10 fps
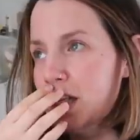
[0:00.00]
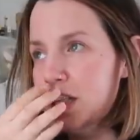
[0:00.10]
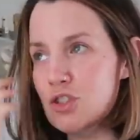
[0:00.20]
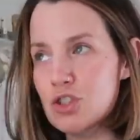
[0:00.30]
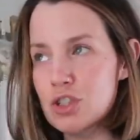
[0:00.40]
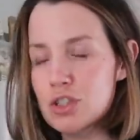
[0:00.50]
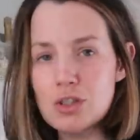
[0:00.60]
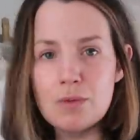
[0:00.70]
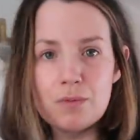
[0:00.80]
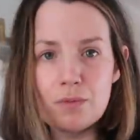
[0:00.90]
it's
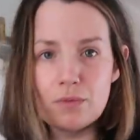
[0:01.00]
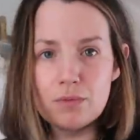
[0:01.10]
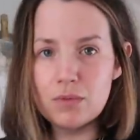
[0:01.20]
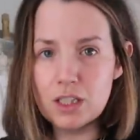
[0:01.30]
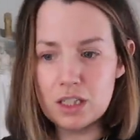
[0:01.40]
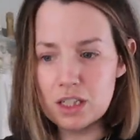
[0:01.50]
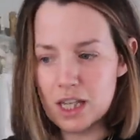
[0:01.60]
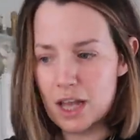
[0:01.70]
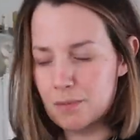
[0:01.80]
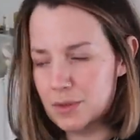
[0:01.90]
just,
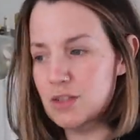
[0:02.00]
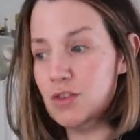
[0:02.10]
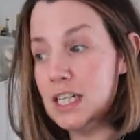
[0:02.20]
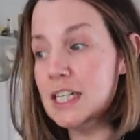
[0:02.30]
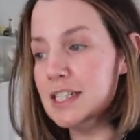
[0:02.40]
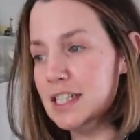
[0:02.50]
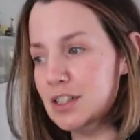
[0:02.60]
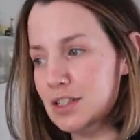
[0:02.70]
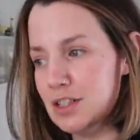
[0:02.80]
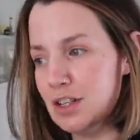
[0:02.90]
yeah, it's very easy
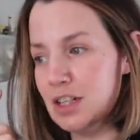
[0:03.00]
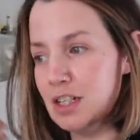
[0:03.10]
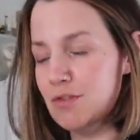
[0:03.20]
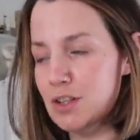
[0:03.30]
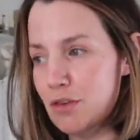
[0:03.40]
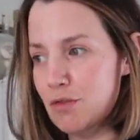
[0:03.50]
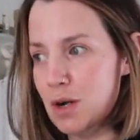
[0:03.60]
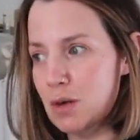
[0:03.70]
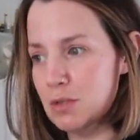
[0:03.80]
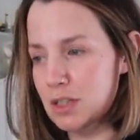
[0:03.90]
to suddenly feel
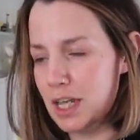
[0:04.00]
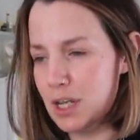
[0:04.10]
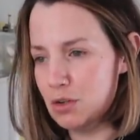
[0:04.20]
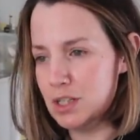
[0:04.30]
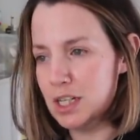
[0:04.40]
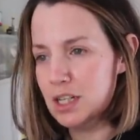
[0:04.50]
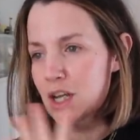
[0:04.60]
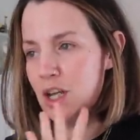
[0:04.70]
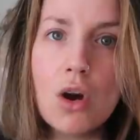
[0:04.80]
overwhelmed and chaotic.